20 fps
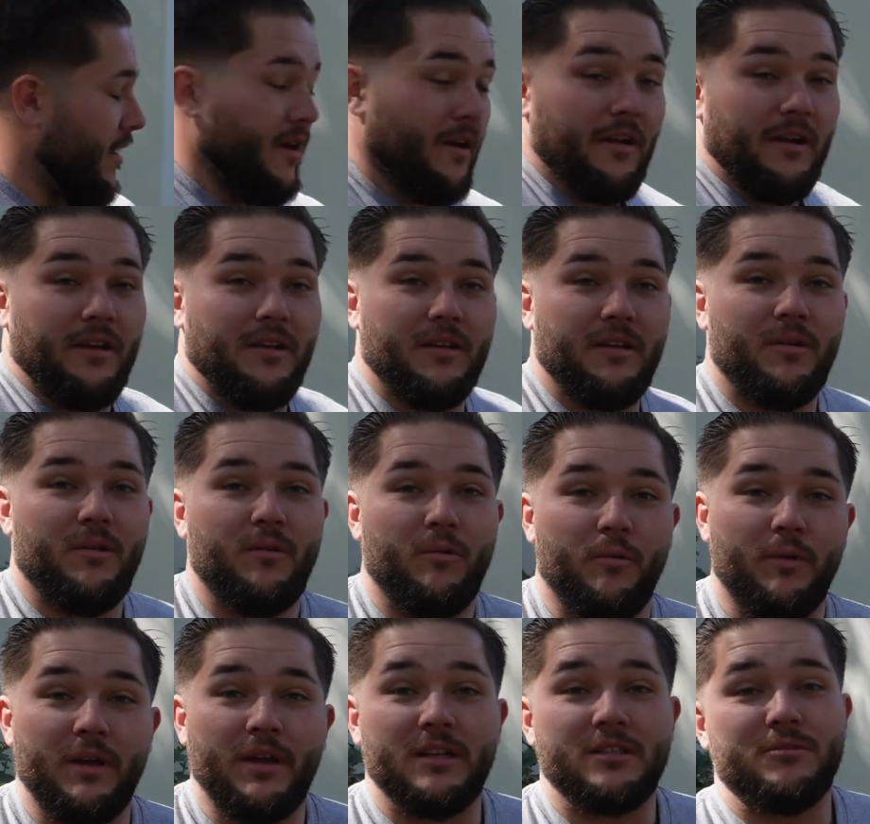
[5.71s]
Alrighty,
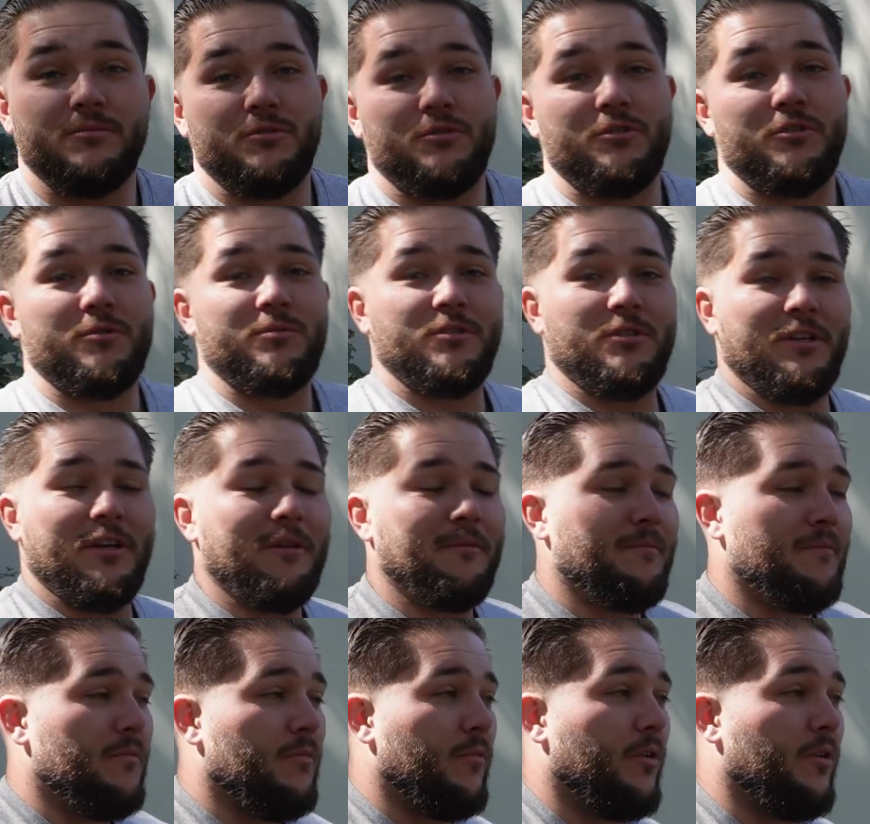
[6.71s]
we got some tune-ups today.